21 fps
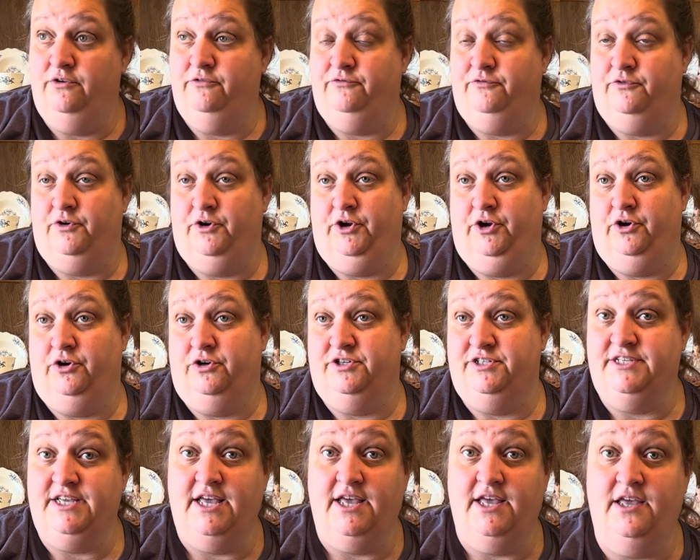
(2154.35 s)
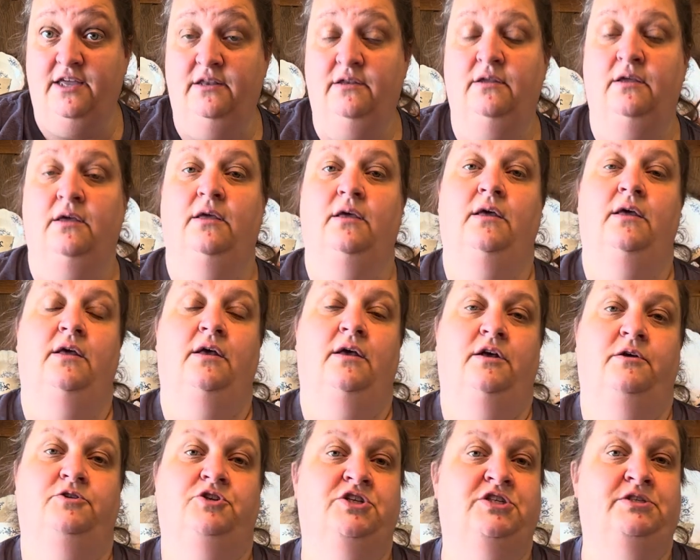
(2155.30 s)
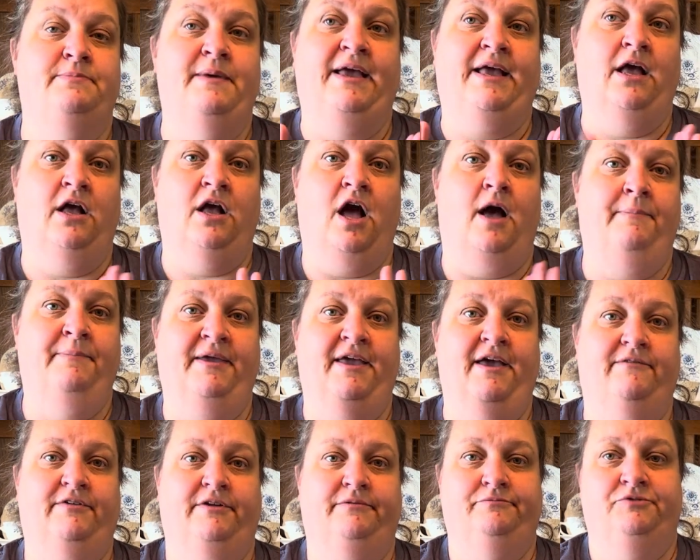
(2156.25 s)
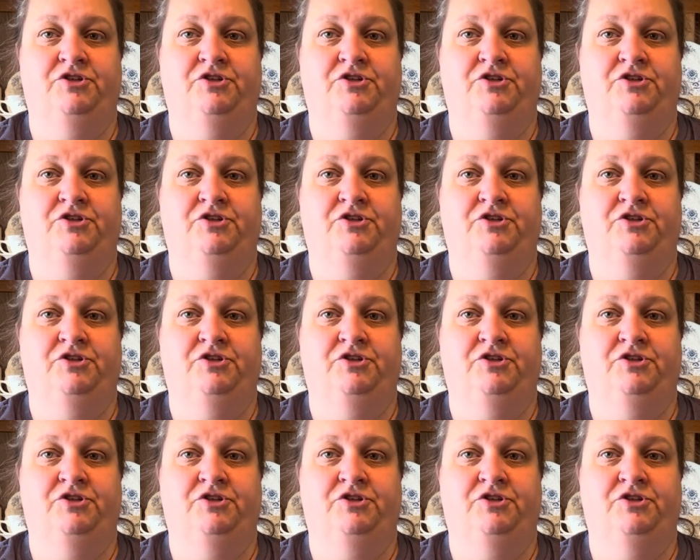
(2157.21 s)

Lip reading: for your son, just make a copy of it.